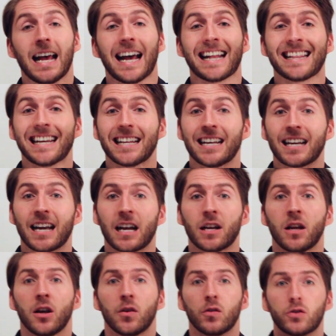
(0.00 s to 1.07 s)
And then
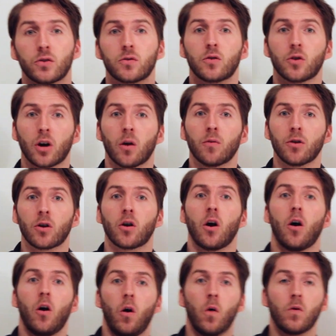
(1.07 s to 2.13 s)
again, you should grow
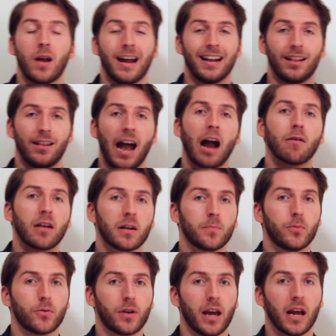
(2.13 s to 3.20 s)
your own
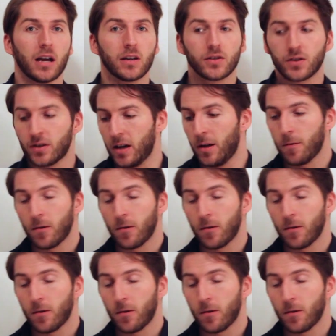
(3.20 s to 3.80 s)
direct bookings